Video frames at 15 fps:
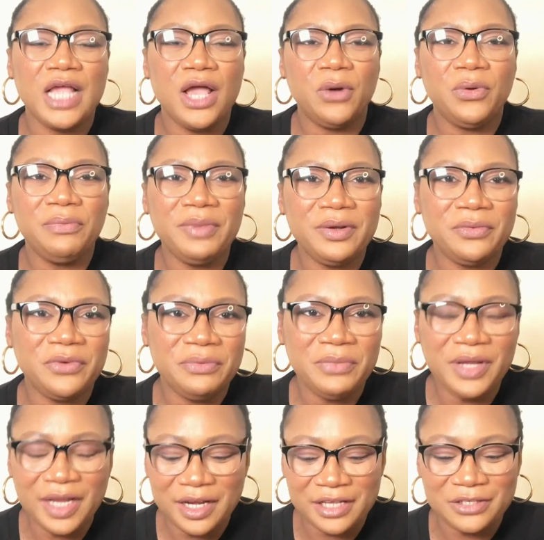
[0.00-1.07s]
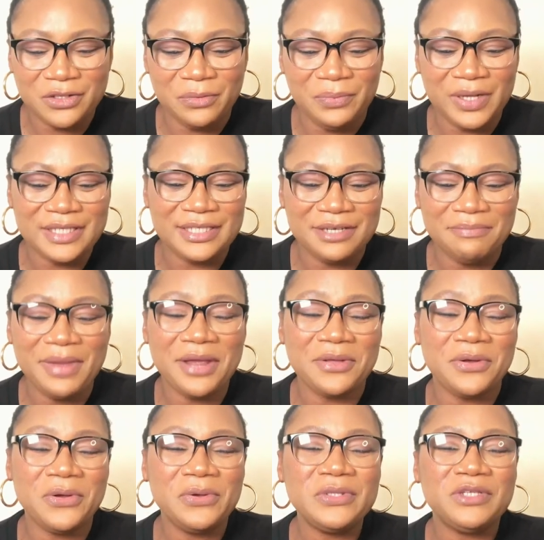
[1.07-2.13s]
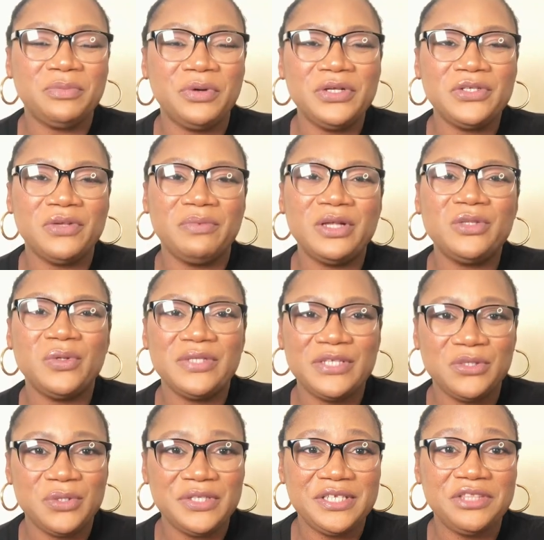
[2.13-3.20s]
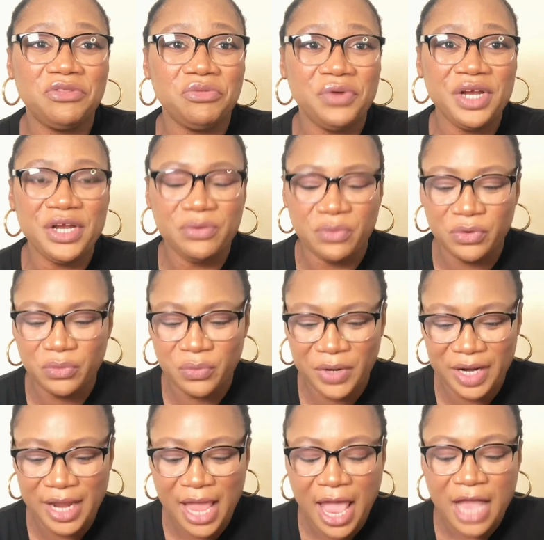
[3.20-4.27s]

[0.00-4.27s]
We're making a stop at Michael Kors Spring Summer 2023 runway.